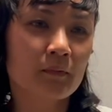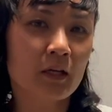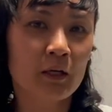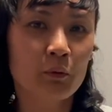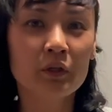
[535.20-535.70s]

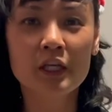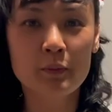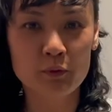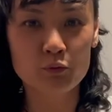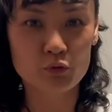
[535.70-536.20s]
I want to keep
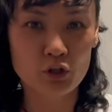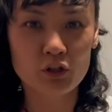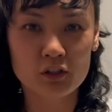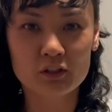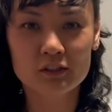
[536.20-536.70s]
it
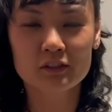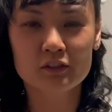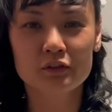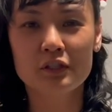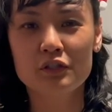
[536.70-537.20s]
raw so
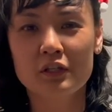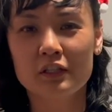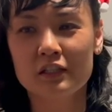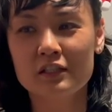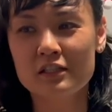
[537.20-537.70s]
that you can
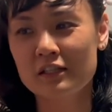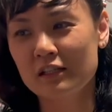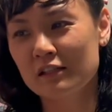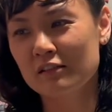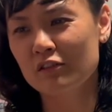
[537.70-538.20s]

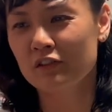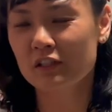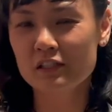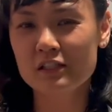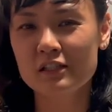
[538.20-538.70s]
understand, or at
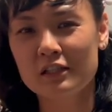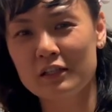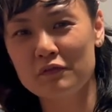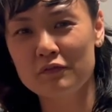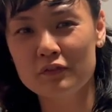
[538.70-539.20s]
least like
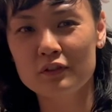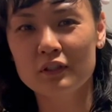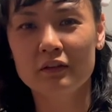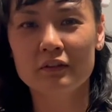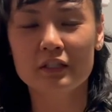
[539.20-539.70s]
feel
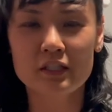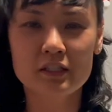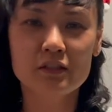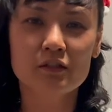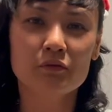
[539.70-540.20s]
how it
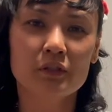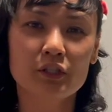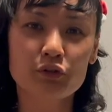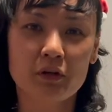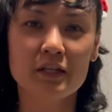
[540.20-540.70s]
is to really
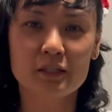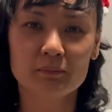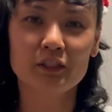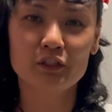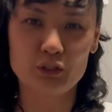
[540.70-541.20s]
try
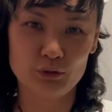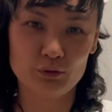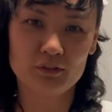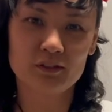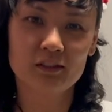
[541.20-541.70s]
something new.
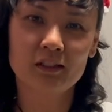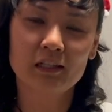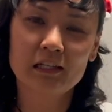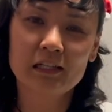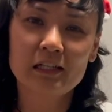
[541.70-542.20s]

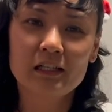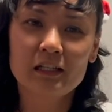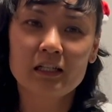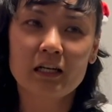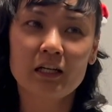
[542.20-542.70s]

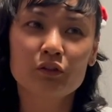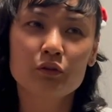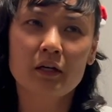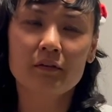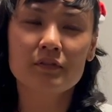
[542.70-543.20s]
I know
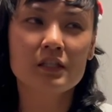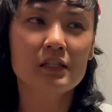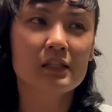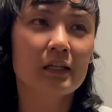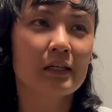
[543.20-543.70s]
I've
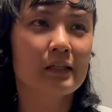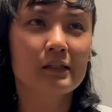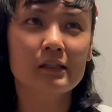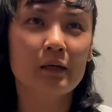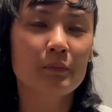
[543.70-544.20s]
seen like,
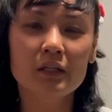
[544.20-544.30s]
I mean,